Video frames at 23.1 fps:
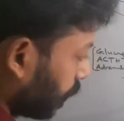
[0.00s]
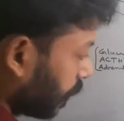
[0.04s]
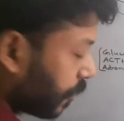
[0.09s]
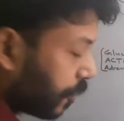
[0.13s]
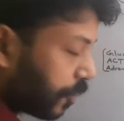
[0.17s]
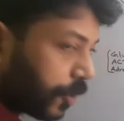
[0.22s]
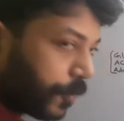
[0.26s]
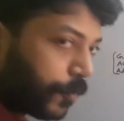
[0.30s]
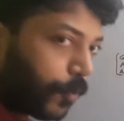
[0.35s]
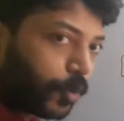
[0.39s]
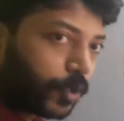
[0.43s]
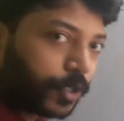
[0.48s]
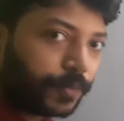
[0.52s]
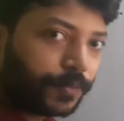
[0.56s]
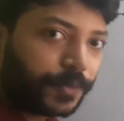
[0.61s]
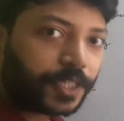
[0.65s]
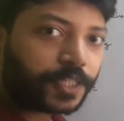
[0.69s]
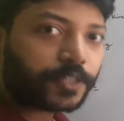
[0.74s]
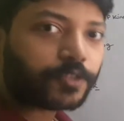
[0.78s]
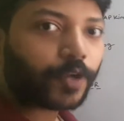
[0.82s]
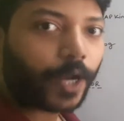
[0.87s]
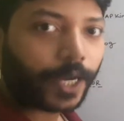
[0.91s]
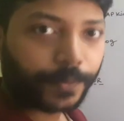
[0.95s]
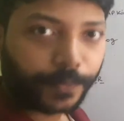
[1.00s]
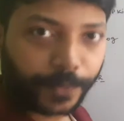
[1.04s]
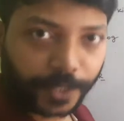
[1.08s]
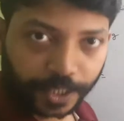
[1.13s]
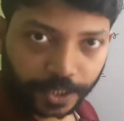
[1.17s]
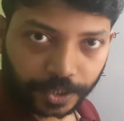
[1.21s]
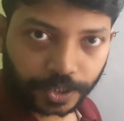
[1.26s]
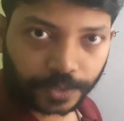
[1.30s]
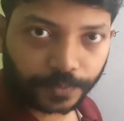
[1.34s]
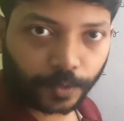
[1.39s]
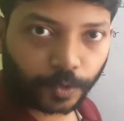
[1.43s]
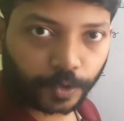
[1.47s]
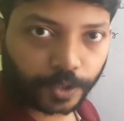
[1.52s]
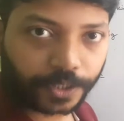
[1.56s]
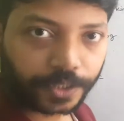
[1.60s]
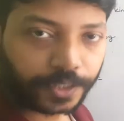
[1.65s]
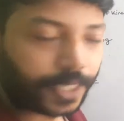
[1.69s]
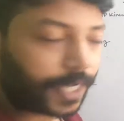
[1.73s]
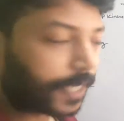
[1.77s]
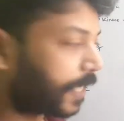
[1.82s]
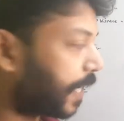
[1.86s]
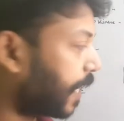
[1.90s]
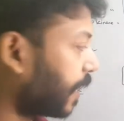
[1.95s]
G-protein means trimeric G-protein
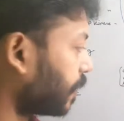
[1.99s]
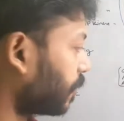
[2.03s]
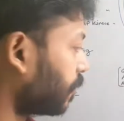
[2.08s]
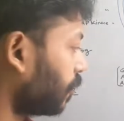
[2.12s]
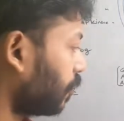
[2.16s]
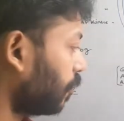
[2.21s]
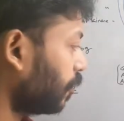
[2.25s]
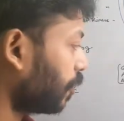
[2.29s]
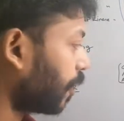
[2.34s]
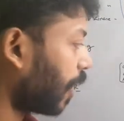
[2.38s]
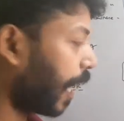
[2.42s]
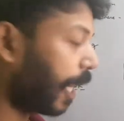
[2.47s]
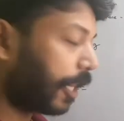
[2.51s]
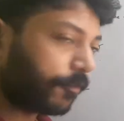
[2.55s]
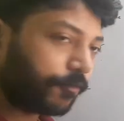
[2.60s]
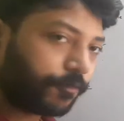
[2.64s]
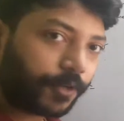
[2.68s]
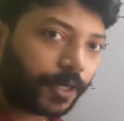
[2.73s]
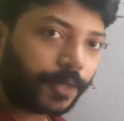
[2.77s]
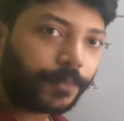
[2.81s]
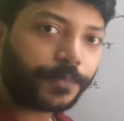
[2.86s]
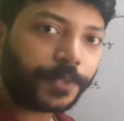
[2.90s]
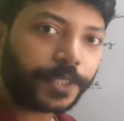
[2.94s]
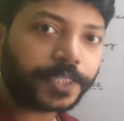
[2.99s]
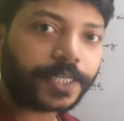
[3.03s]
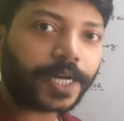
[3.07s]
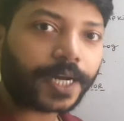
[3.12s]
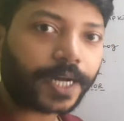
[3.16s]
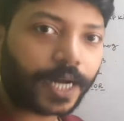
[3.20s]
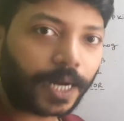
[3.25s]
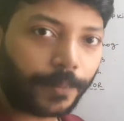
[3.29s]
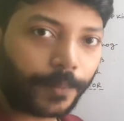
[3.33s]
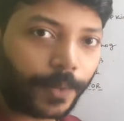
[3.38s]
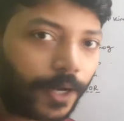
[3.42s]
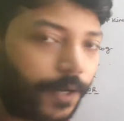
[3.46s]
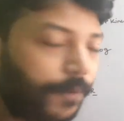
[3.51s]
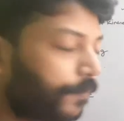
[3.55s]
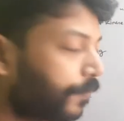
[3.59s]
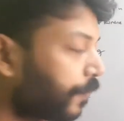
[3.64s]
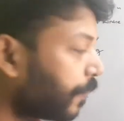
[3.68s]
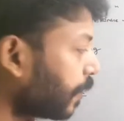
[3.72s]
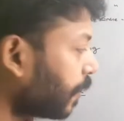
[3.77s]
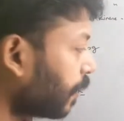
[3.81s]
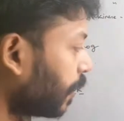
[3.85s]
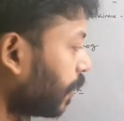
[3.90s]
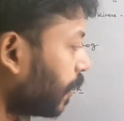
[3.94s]
that has alpha, beta, gamma.
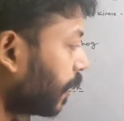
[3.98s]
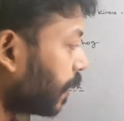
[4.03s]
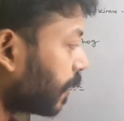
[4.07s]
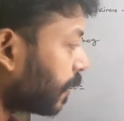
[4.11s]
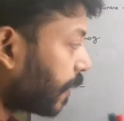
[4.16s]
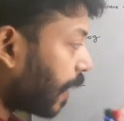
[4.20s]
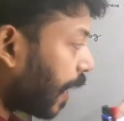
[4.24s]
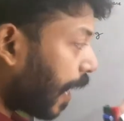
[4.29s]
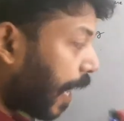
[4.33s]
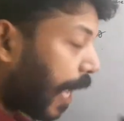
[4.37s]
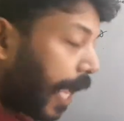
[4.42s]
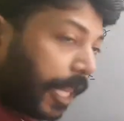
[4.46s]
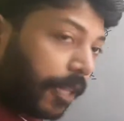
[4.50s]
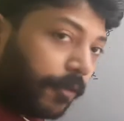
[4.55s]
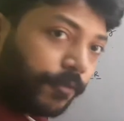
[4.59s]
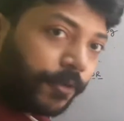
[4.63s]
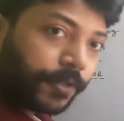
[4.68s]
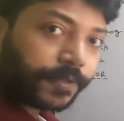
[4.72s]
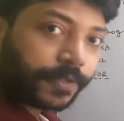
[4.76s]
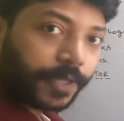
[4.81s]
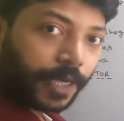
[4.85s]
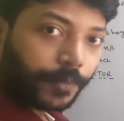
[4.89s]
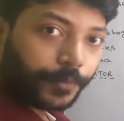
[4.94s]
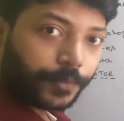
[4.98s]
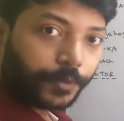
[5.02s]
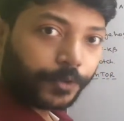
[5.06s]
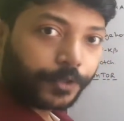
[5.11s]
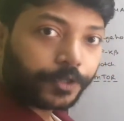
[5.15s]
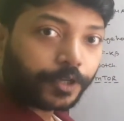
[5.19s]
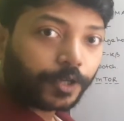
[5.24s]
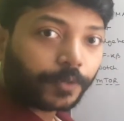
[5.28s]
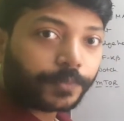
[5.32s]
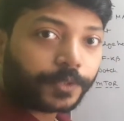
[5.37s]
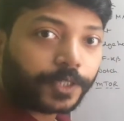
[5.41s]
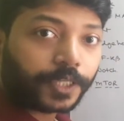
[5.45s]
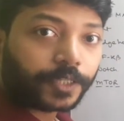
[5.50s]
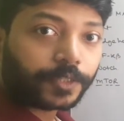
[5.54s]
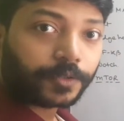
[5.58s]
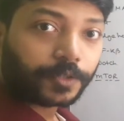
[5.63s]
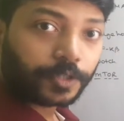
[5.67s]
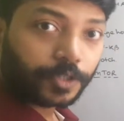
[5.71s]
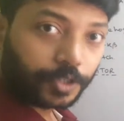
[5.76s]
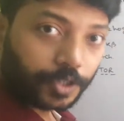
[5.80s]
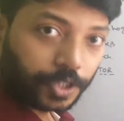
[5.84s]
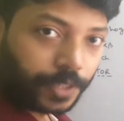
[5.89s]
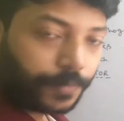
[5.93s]
The alpha subunit of the
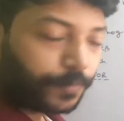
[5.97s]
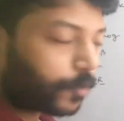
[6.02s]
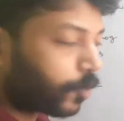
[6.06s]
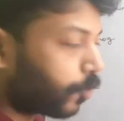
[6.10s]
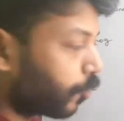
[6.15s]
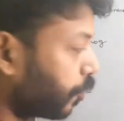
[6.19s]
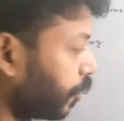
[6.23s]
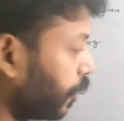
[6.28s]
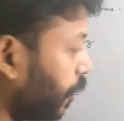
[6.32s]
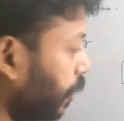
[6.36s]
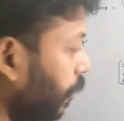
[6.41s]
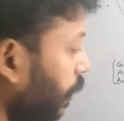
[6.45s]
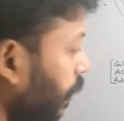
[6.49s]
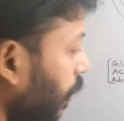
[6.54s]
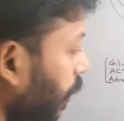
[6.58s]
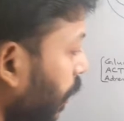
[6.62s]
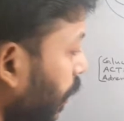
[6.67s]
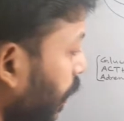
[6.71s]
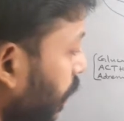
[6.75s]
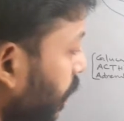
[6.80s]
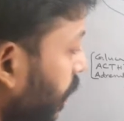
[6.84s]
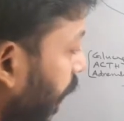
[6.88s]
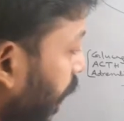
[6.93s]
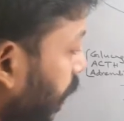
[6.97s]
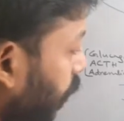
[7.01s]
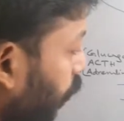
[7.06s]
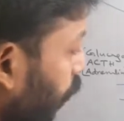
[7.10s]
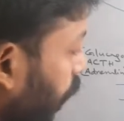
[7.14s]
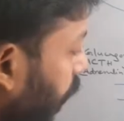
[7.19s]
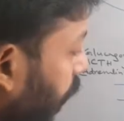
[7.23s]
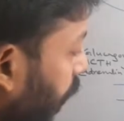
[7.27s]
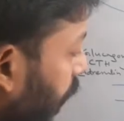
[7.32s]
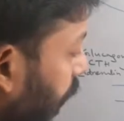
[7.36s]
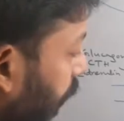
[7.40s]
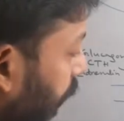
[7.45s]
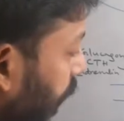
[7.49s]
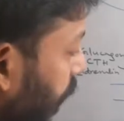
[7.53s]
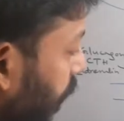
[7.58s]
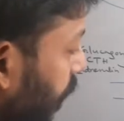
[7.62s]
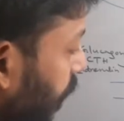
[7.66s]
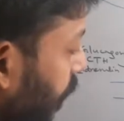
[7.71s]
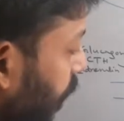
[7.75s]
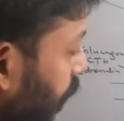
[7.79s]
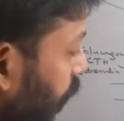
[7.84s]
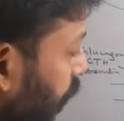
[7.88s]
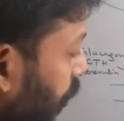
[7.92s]
G-protein is actually a
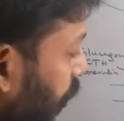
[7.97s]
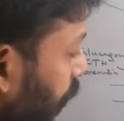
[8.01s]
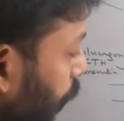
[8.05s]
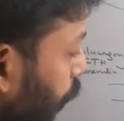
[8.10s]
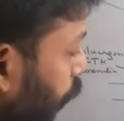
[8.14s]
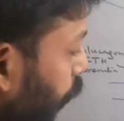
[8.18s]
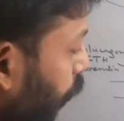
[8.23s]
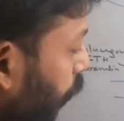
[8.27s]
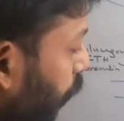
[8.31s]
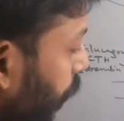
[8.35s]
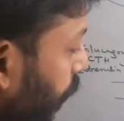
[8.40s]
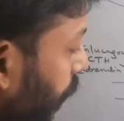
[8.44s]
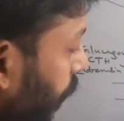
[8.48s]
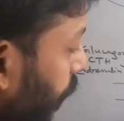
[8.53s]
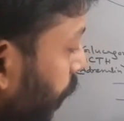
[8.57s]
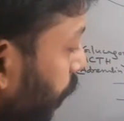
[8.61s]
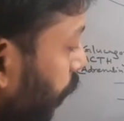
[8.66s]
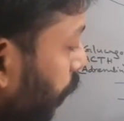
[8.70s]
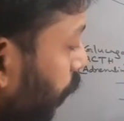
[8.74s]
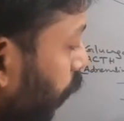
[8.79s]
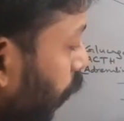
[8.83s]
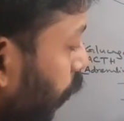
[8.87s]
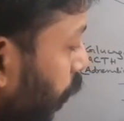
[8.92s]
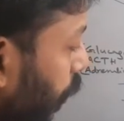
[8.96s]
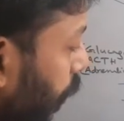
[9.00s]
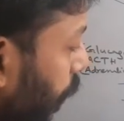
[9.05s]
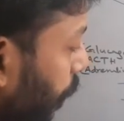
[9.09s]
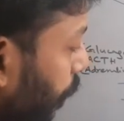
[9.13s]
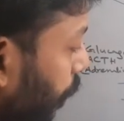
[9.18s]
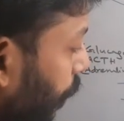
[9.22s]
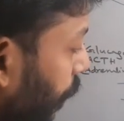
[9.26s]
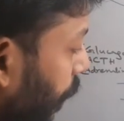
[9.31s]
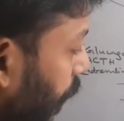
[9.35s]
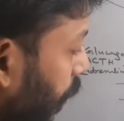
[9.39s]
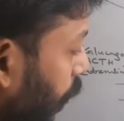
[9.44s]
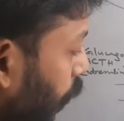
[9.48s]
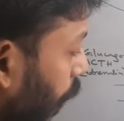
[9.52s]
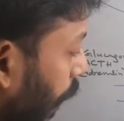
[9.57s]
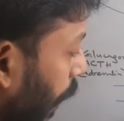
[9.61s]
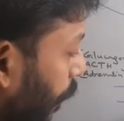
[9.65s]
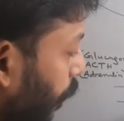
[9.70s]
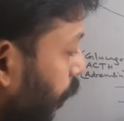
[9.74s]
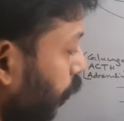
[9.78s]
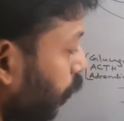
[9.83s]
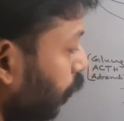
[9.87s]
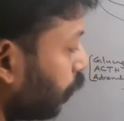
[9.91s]
stimulatory protein. You
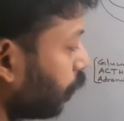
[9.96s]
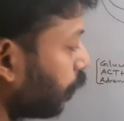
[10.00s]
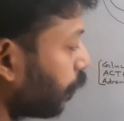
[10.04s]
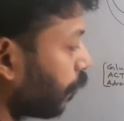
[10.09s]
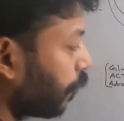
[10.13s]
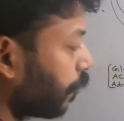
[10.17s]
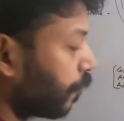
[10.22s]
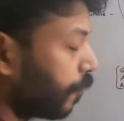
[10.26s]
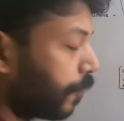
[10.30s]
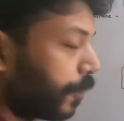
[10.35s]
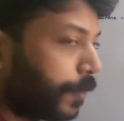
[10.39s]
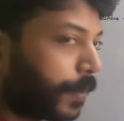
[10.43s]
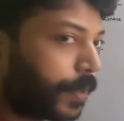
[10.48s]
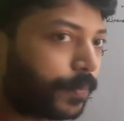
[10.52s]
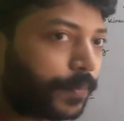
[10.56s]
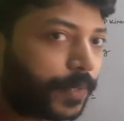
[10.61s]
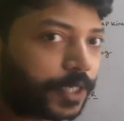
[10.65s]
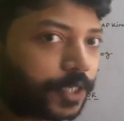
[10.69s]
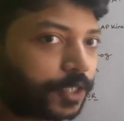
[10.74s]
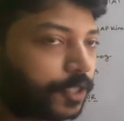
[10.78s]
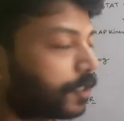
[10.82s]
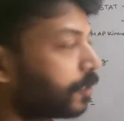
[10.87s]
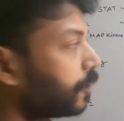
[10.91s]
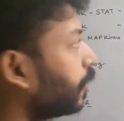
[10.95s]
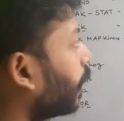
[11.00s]
have to remember this.